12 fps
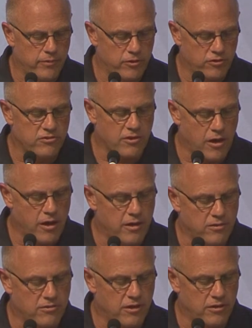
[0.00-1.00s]
you're just
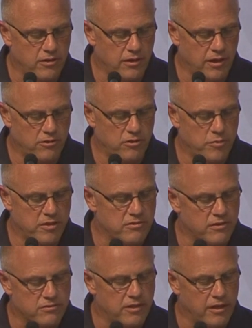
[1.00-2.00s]
honest in your
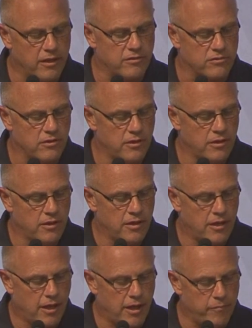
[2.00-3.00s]
business dealings.
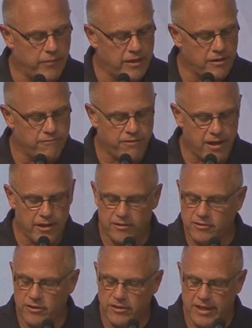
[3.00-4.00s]
And then
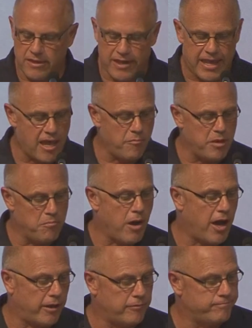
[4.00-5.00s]
finally, they can't be
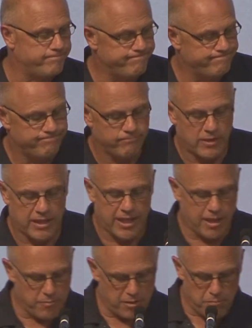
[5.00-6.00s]
bought. They
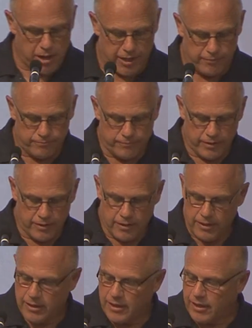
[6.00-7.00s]
can't be bought.
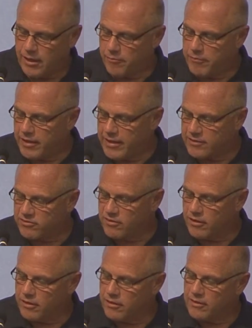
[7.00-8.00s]
And that's
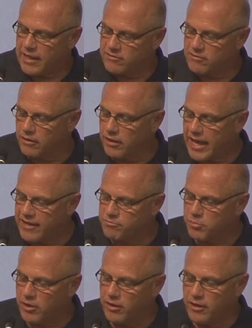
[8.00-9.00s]
the
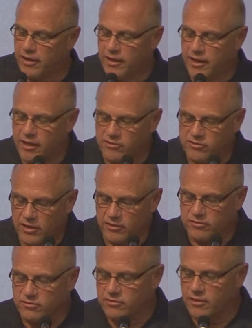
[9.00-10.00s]
last part. It
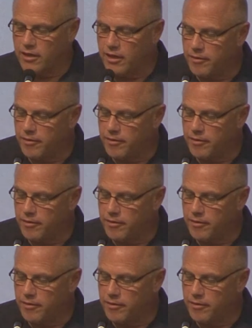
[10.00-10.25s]
says,